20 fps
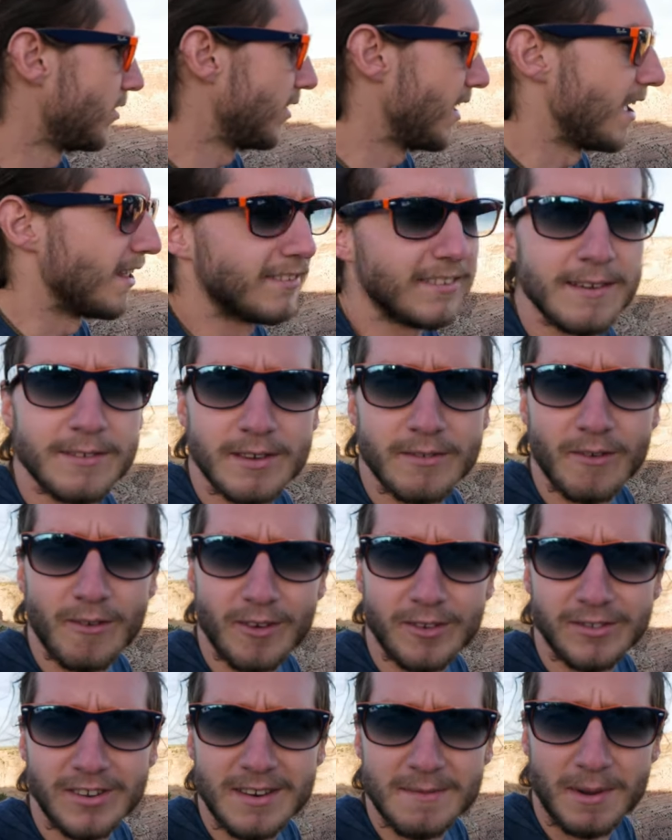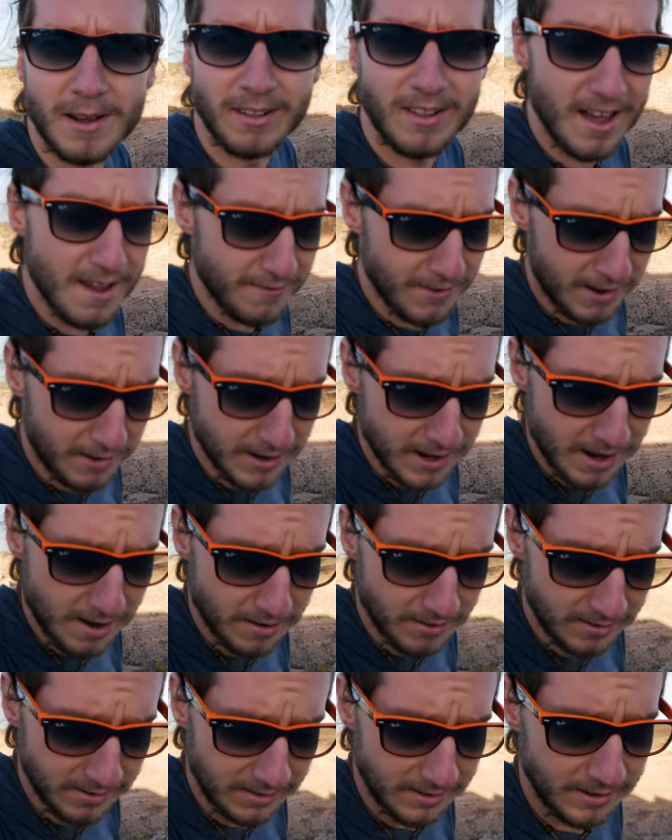landscapes I've ever seen in my life out
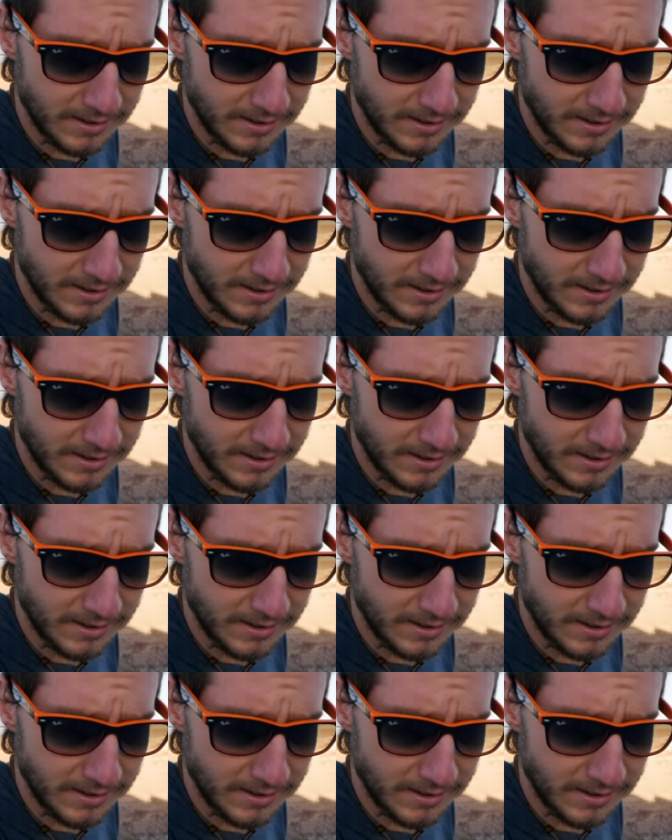here.